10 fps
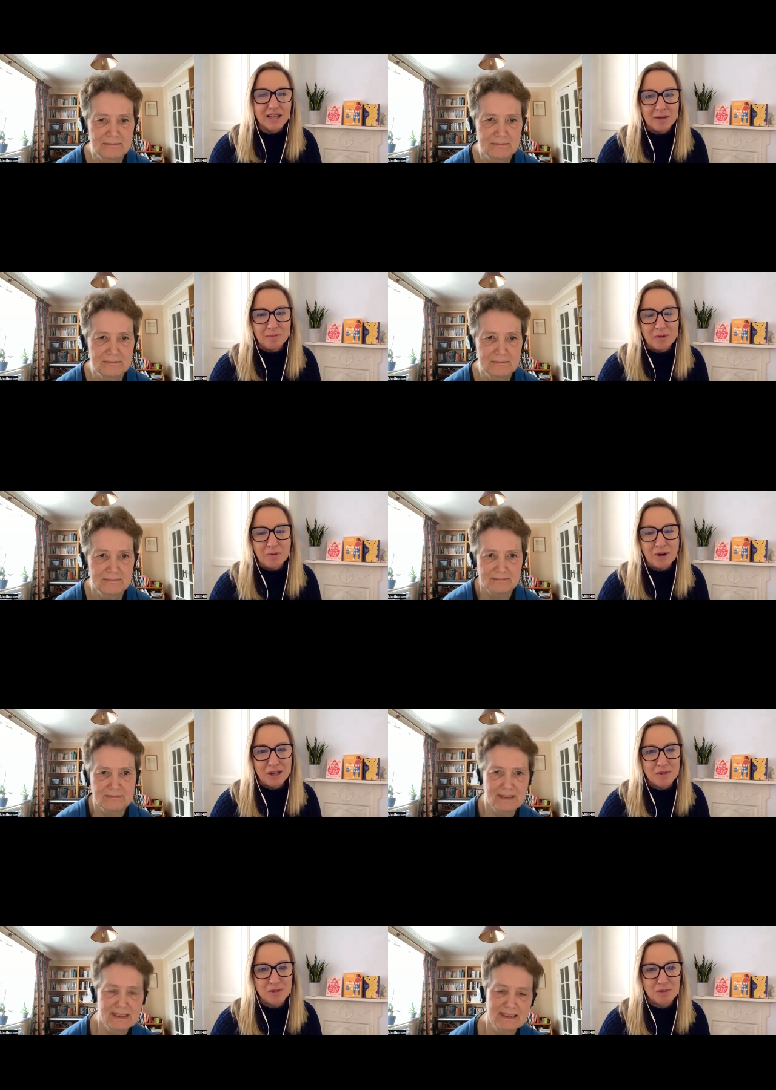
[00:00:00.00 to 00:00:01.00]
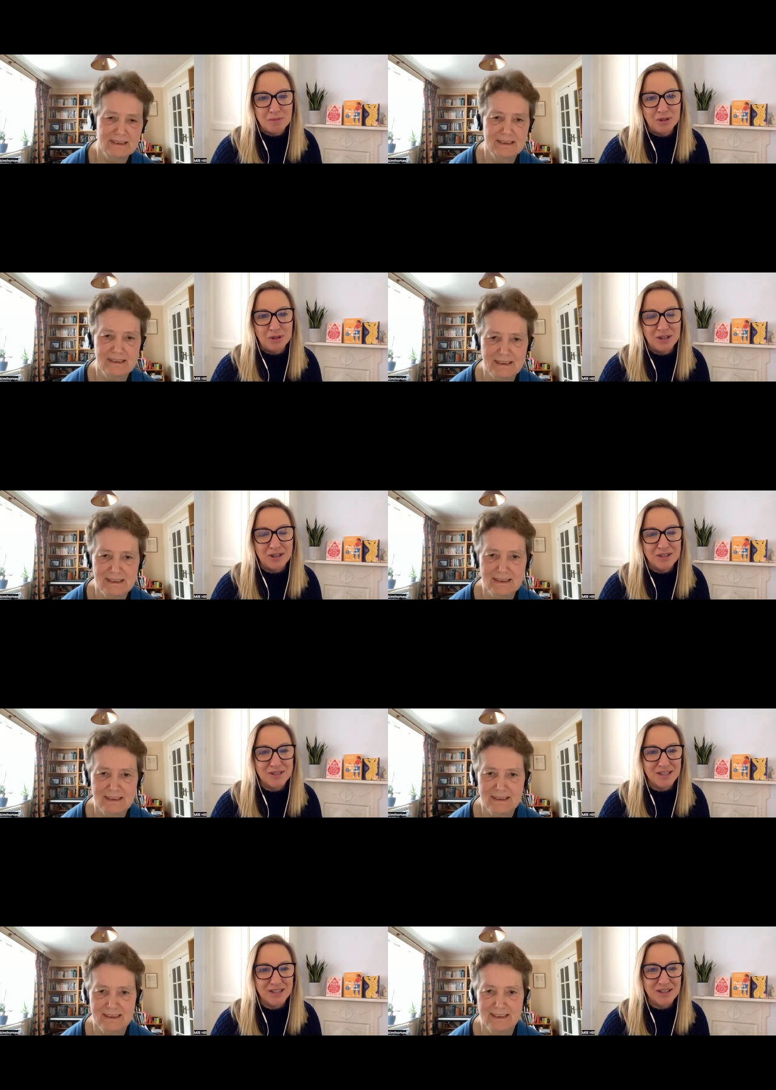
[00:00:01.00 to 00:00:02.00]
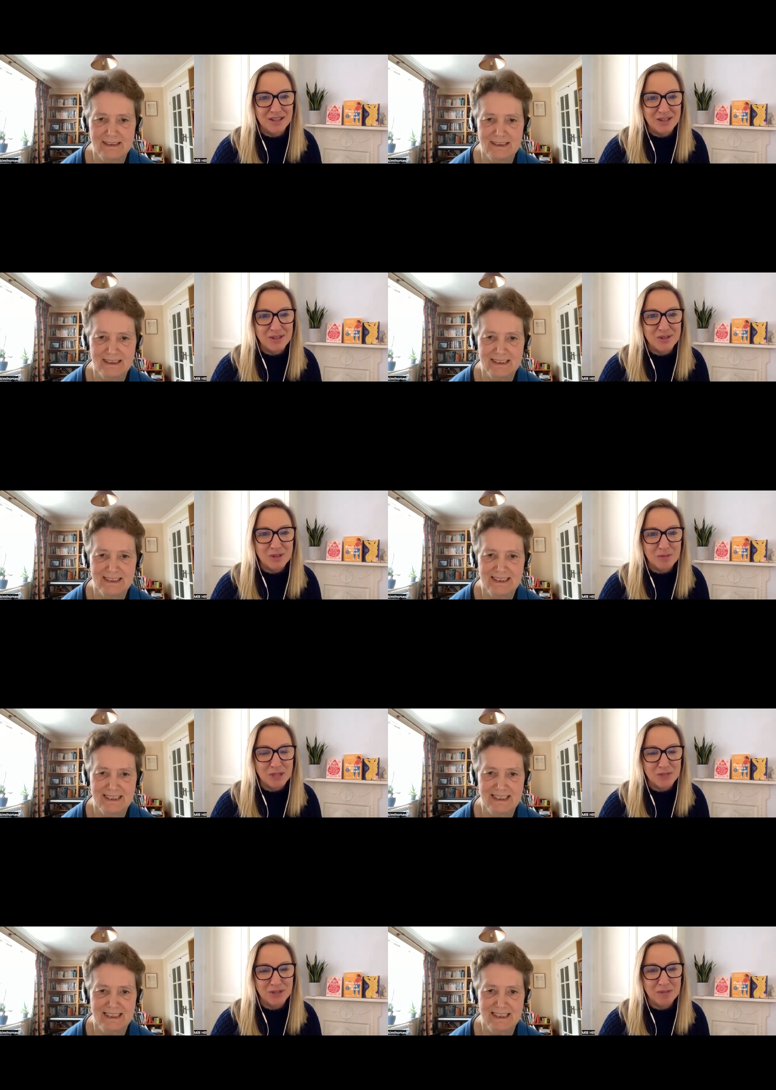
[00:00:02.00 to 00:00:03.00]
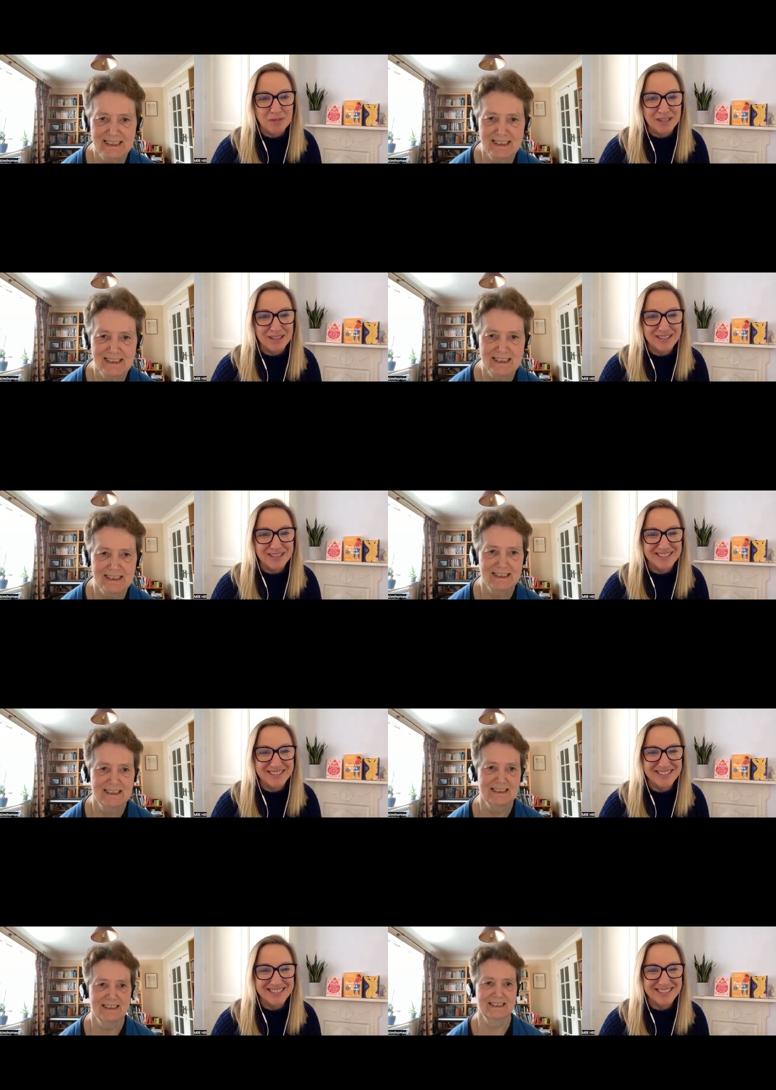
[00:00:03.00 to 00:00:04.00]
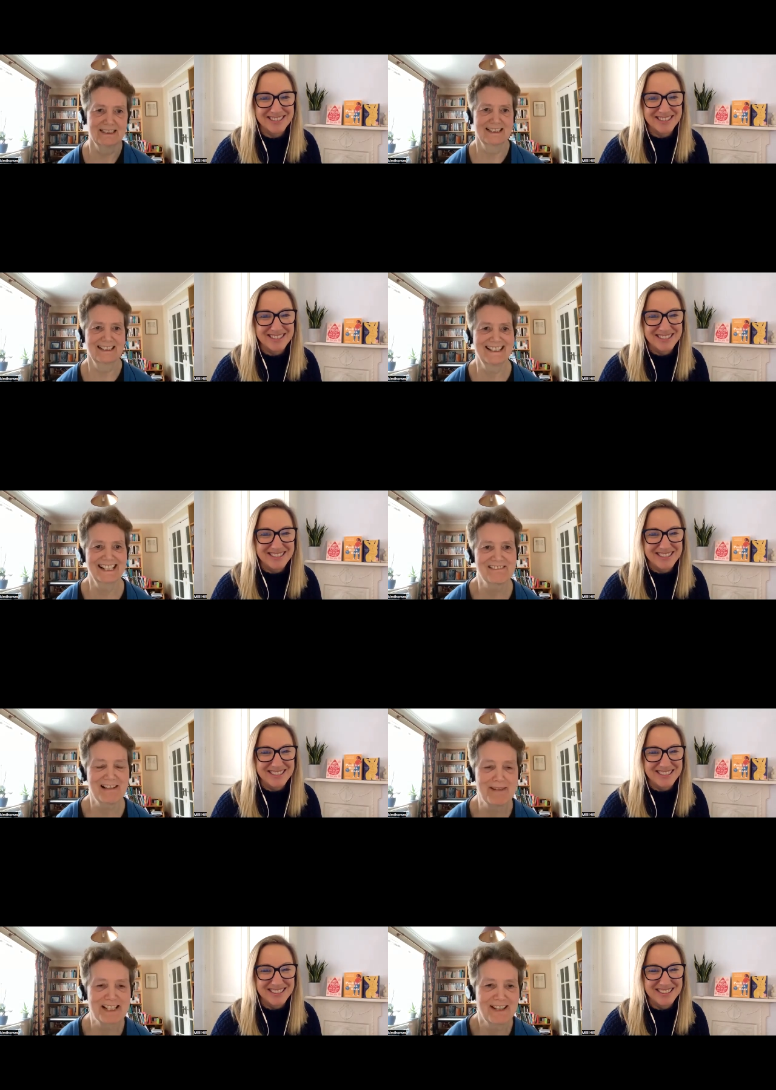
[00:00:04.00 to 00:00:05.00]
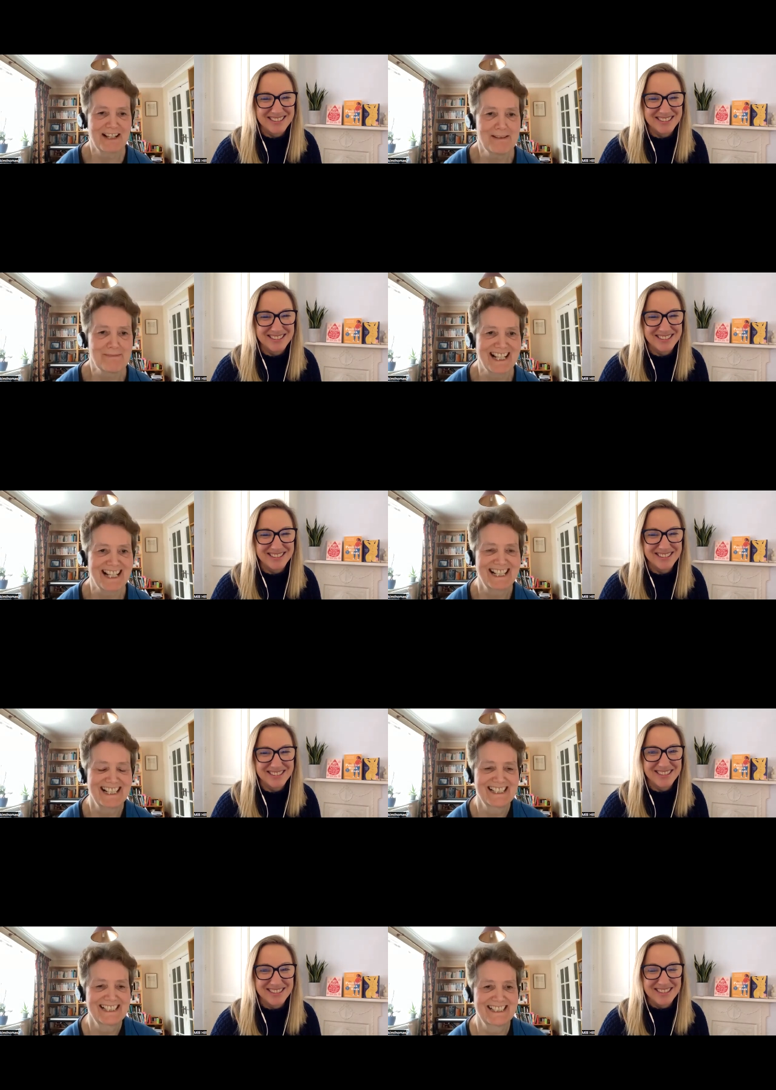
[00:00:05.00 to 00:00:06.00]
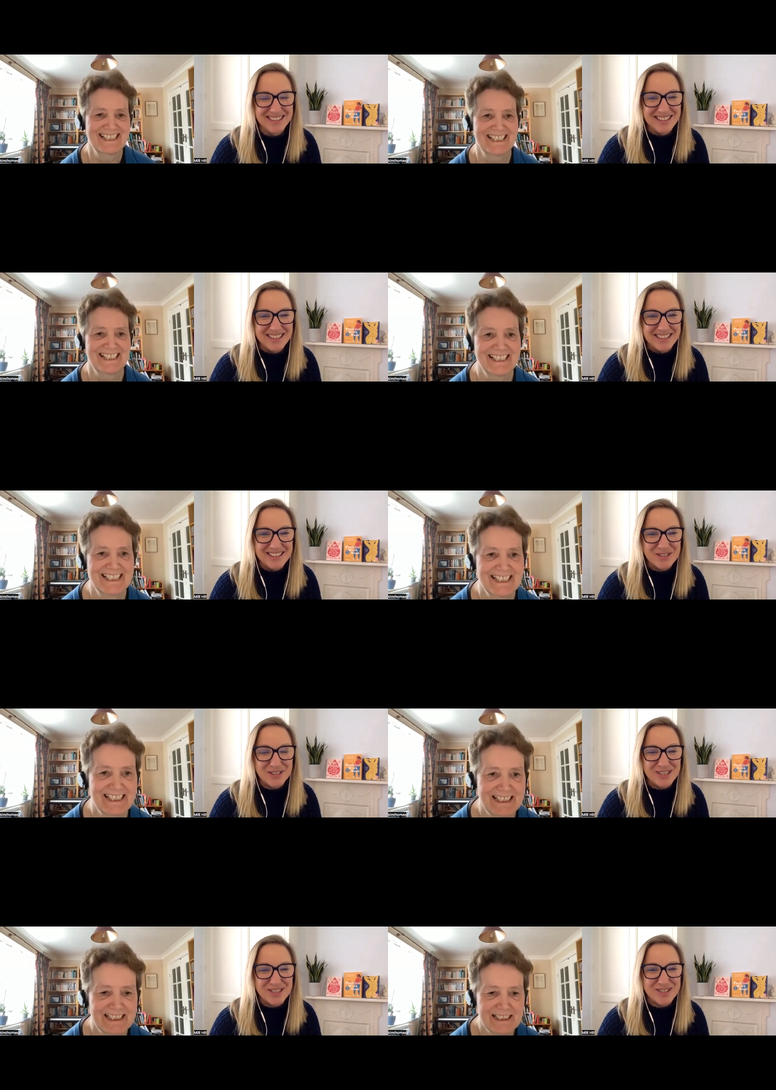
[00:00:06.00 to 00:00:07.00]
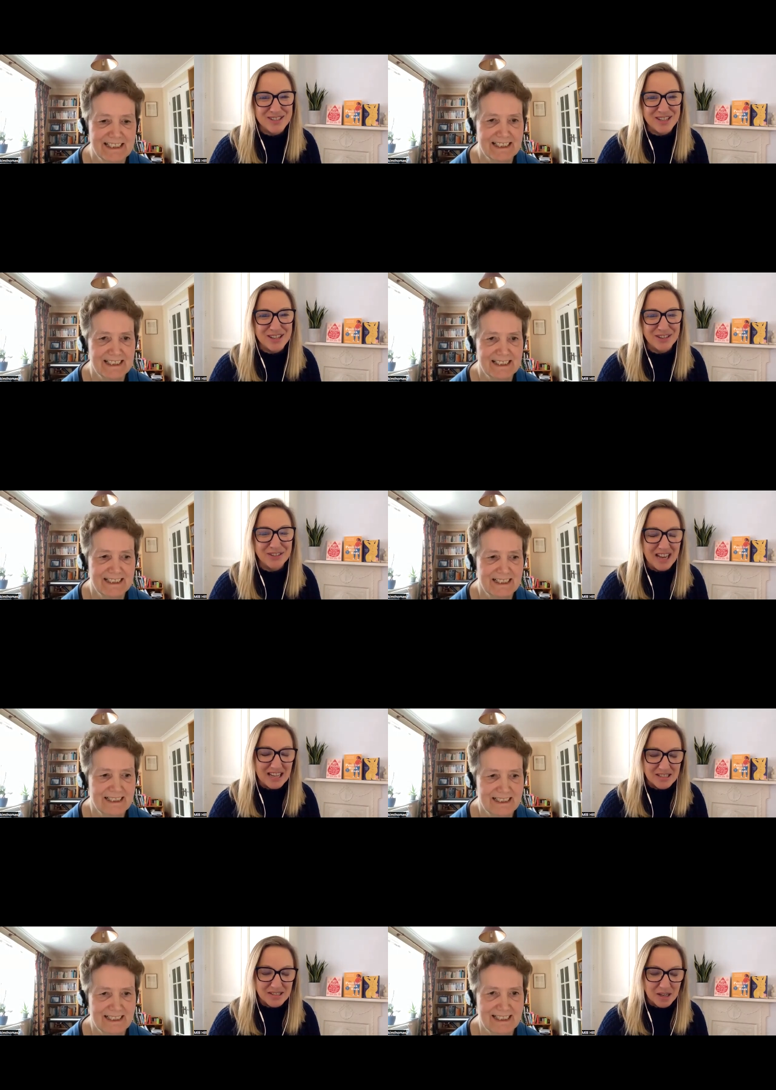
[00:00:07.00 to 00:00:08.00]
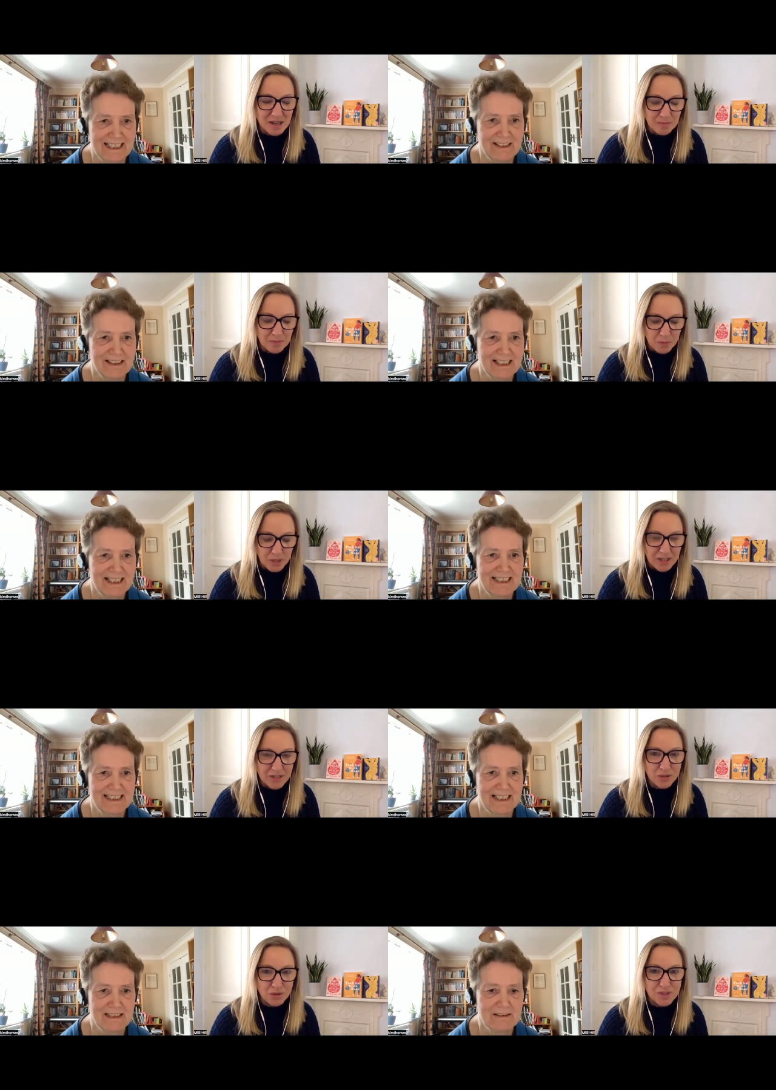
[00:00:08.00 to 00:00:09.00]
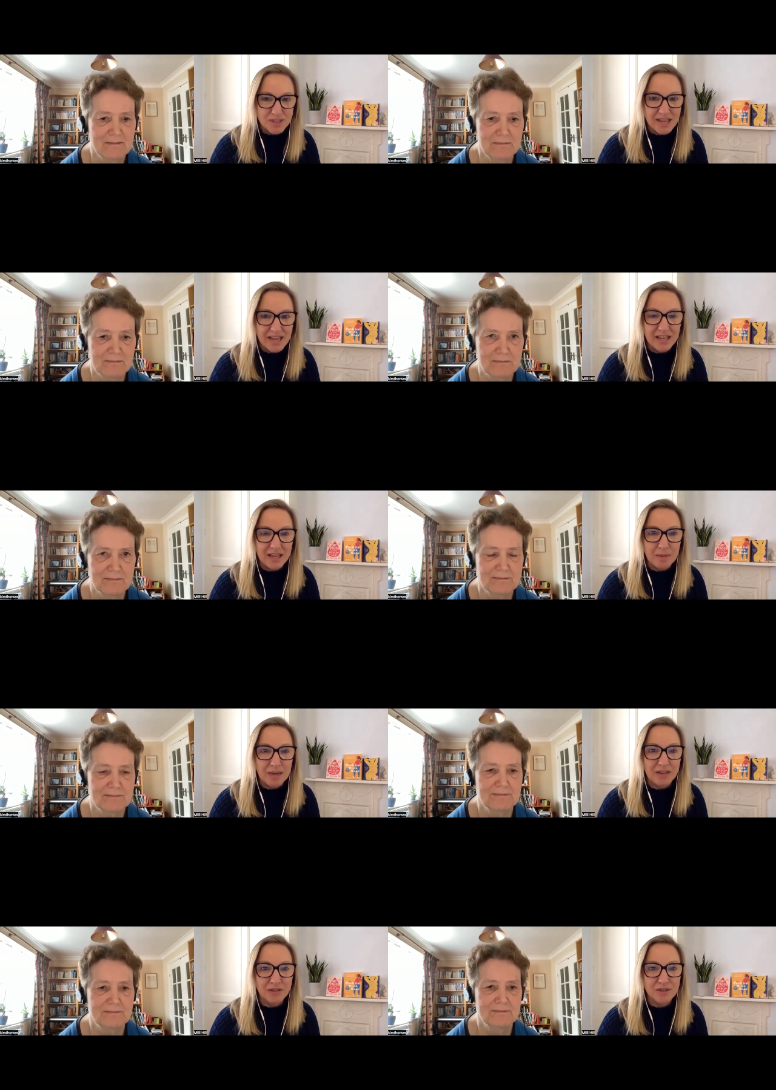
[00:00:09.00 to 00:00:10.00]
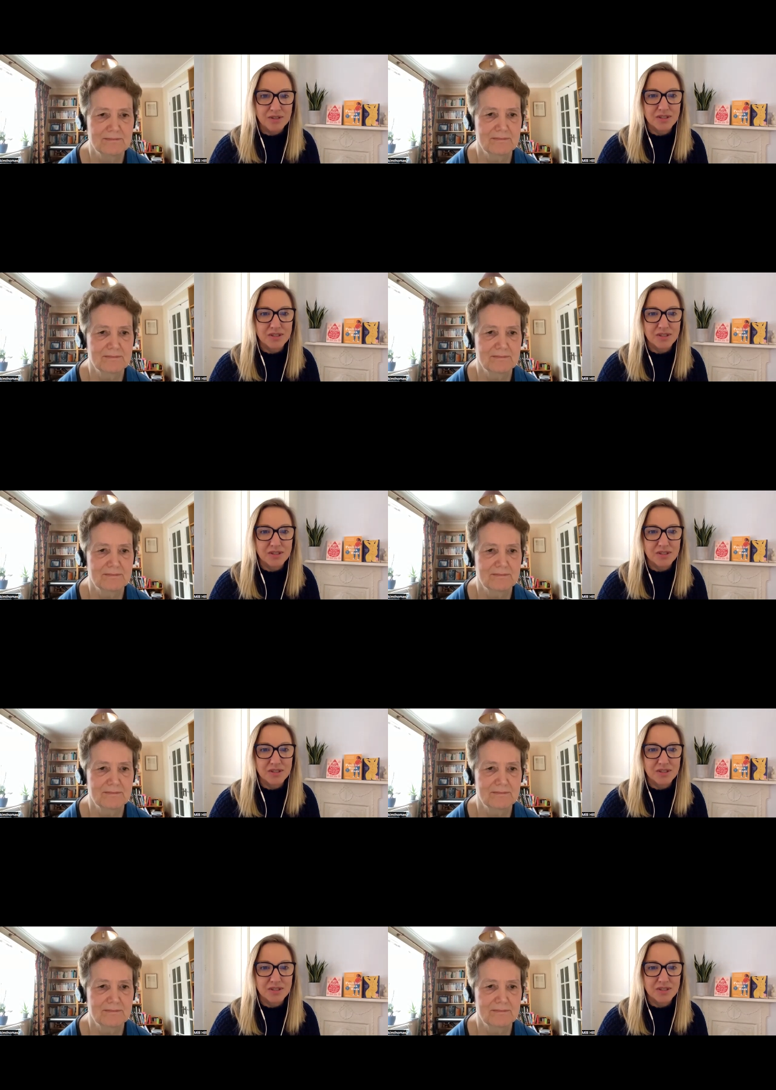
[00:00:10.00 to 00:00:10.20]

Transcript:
Speaker 1: Kim, welcome to my podcast and thank you so much for coming.
Speaker 2: Thanks very much for having me.
Speaker 1: It's great to see you. And um, we're going to talk today about